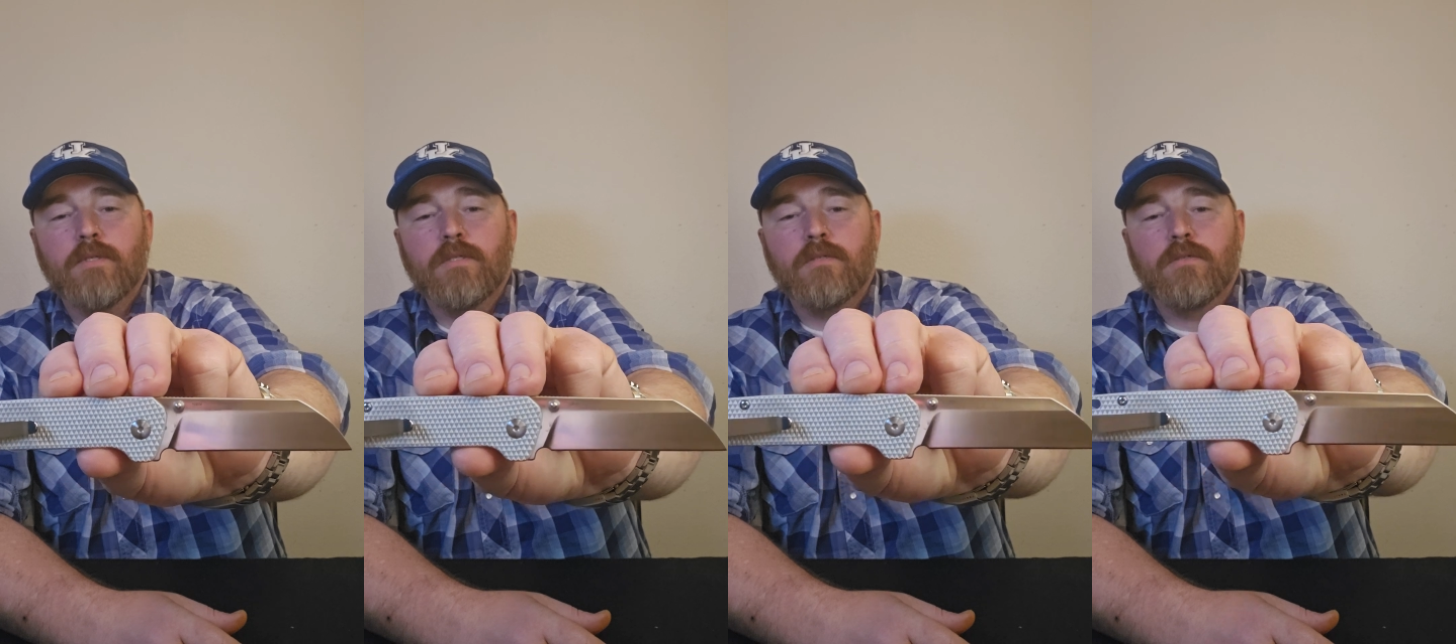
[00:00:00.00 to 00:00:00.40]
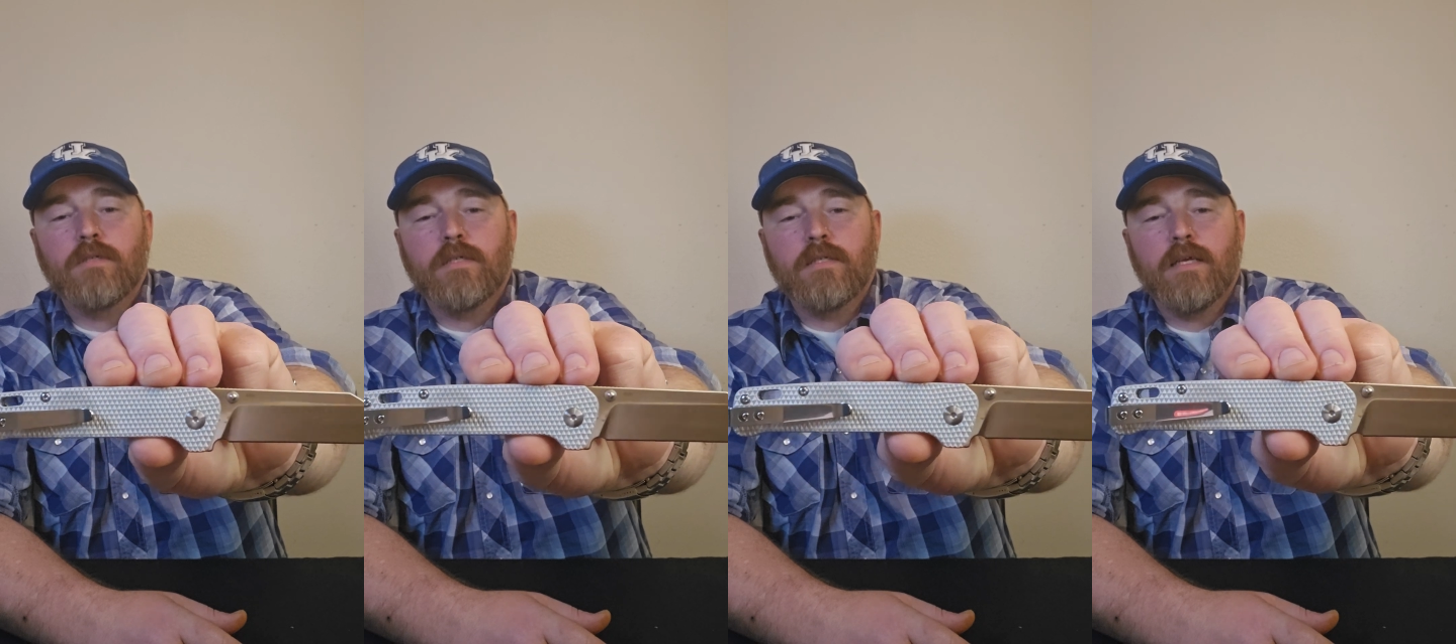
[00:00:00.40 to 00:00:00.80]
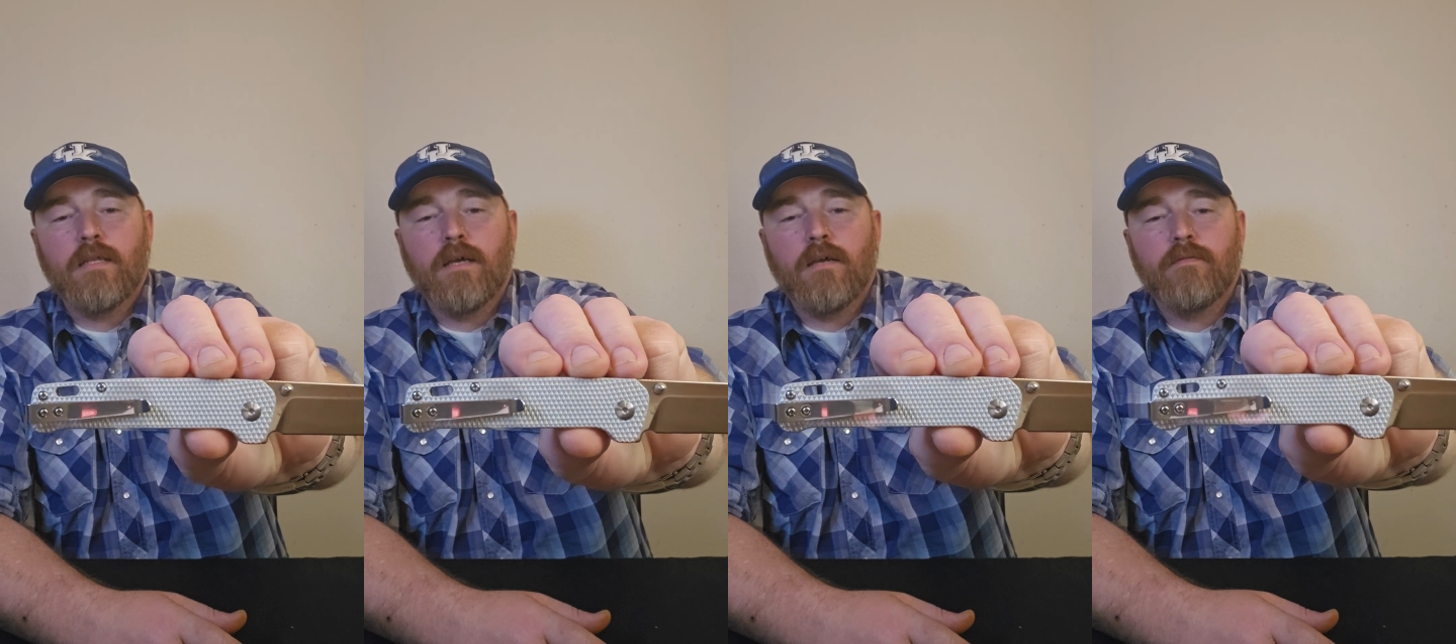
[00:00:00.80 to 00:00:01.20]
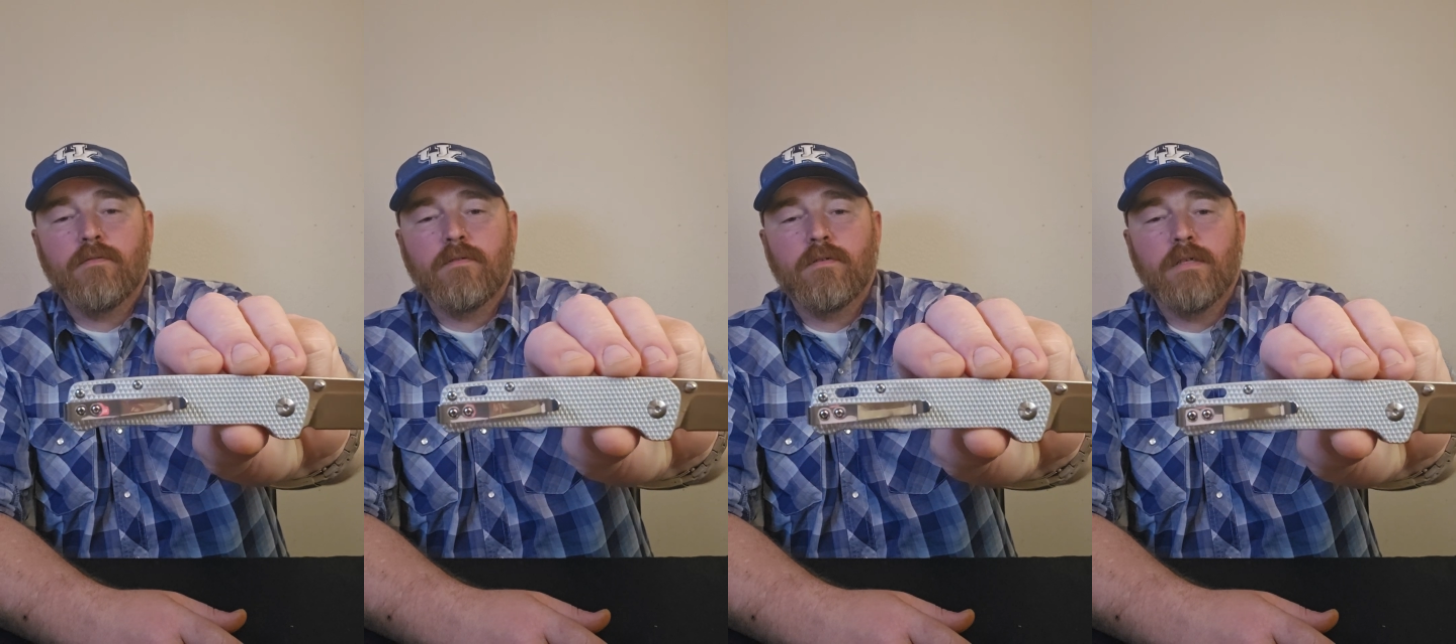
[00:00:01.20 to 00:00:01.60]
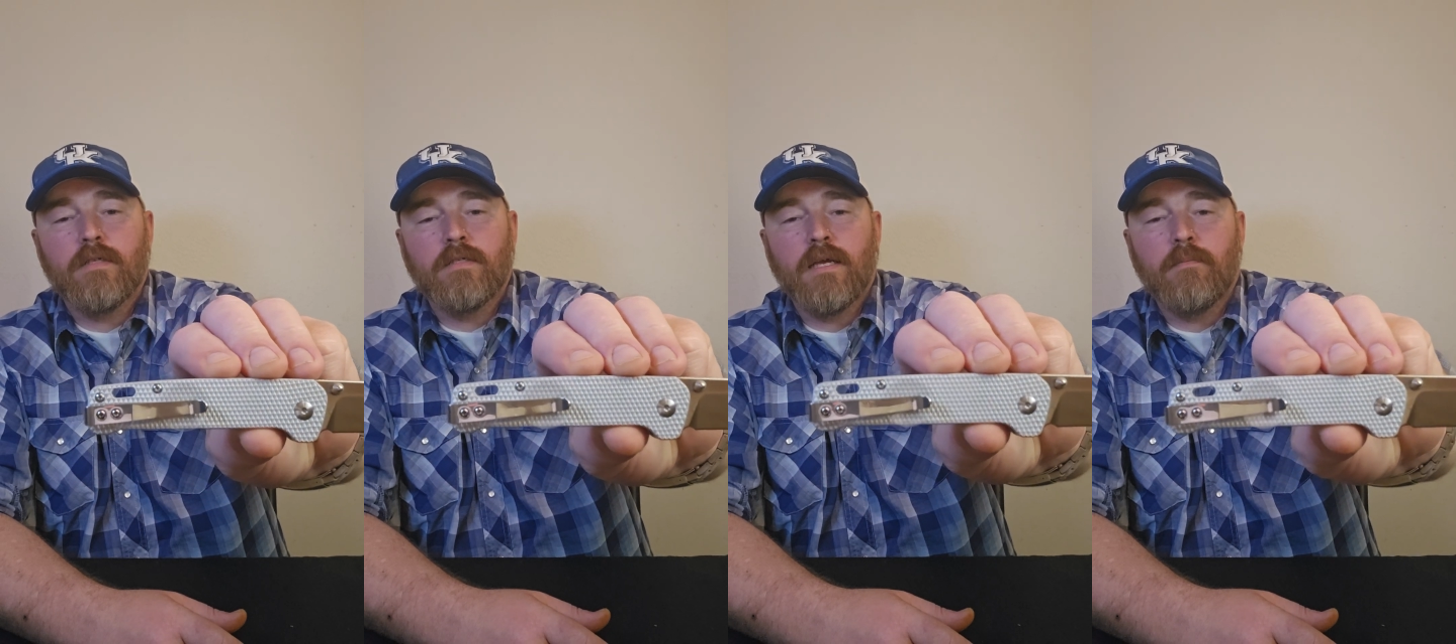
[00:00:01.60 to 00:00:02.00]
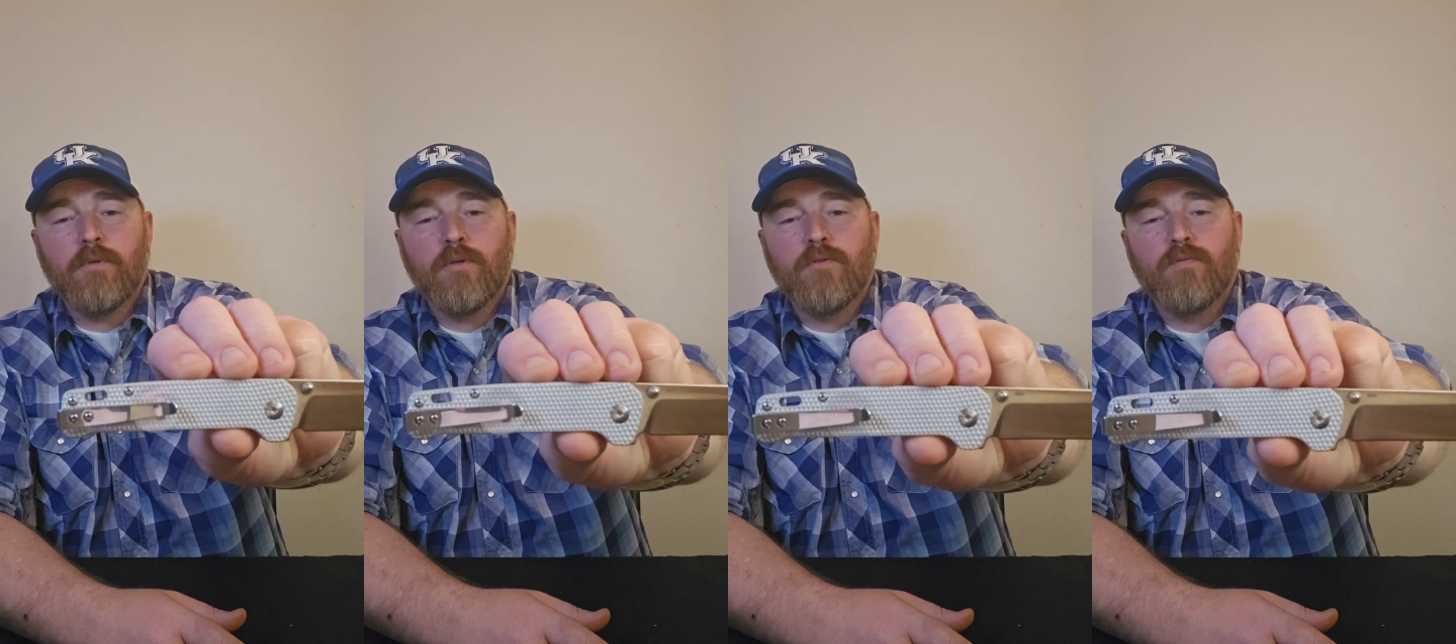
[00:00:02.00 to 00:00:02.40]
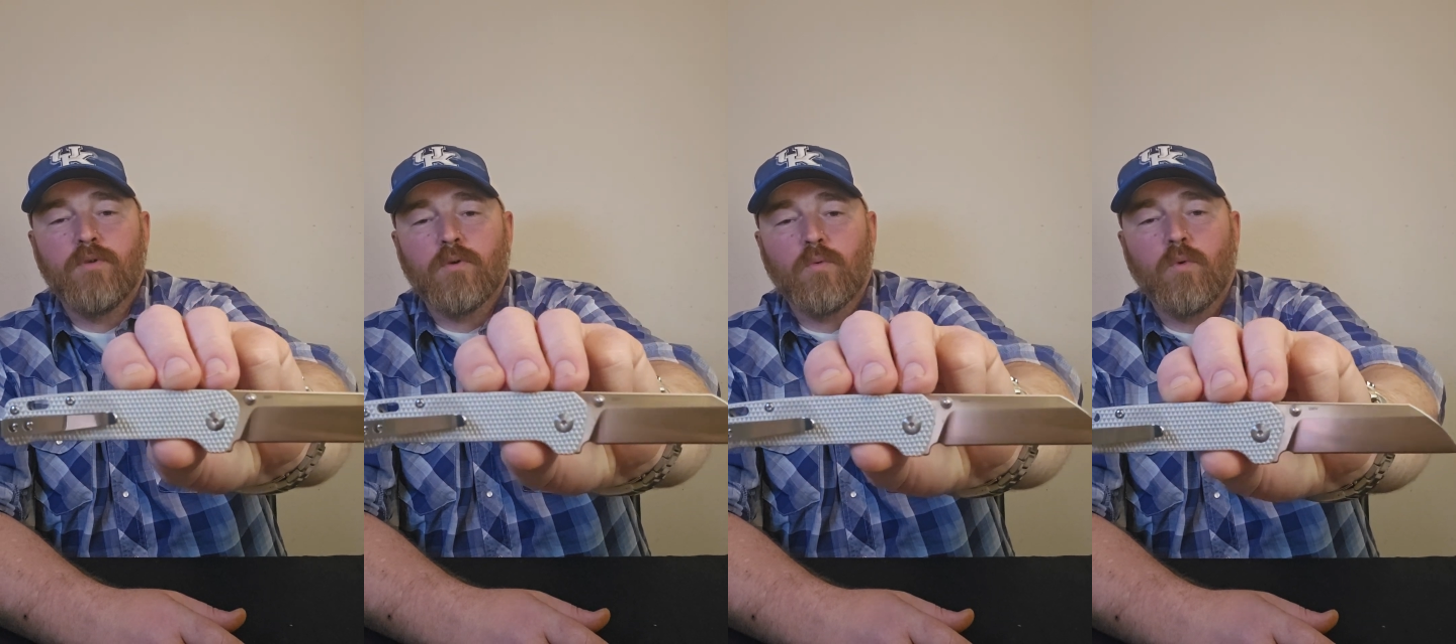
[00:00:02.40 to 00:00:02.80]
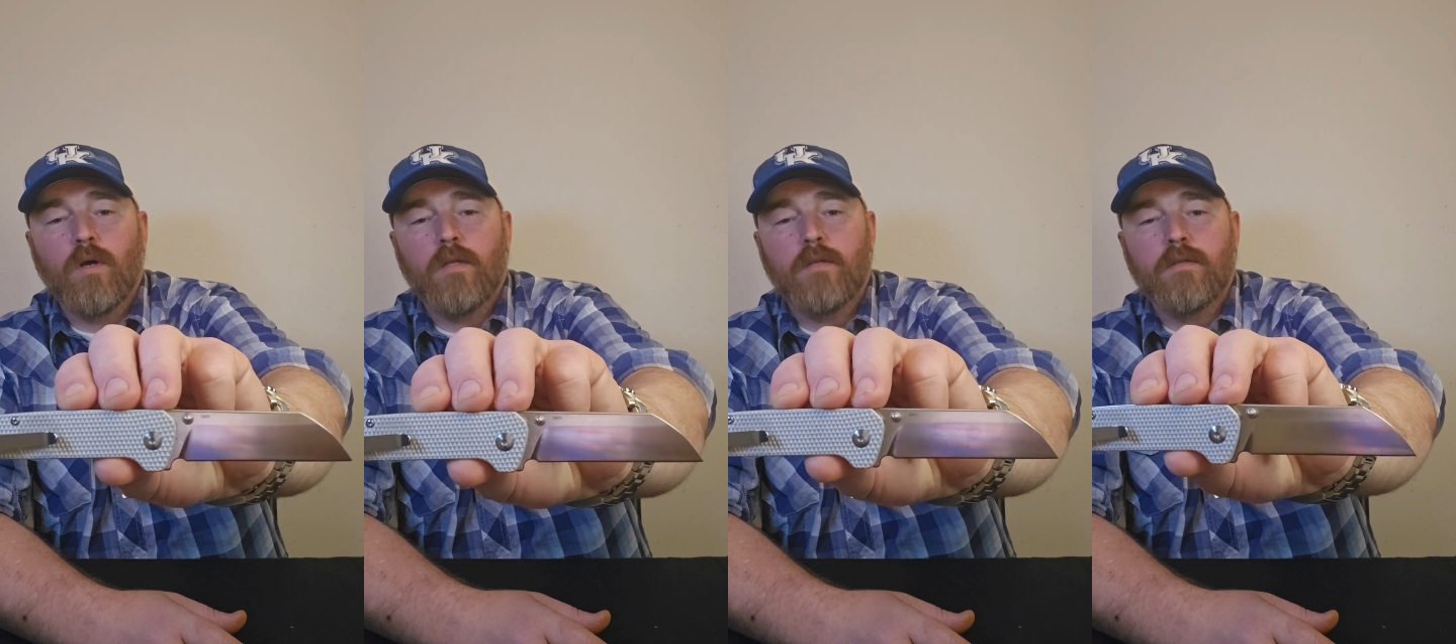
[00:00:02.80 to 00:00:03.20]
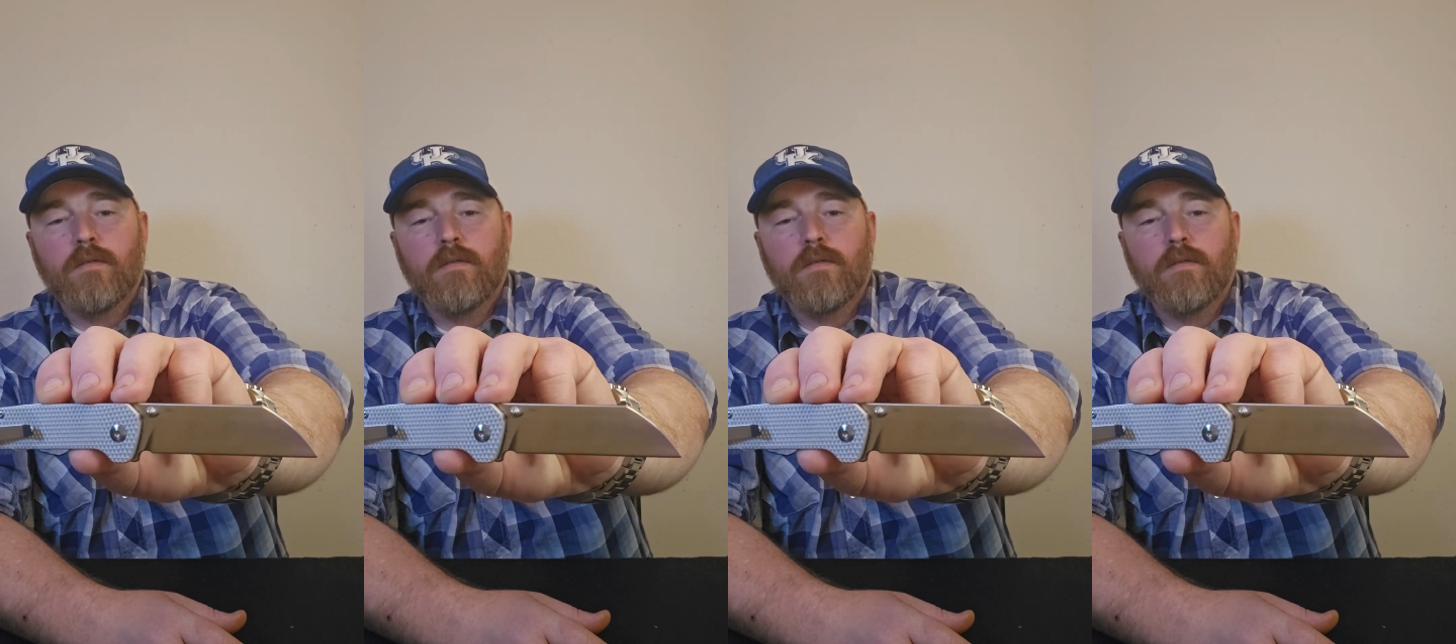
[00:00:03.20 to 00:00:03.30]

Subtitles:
but just look at that knife. Is that beautiful or what?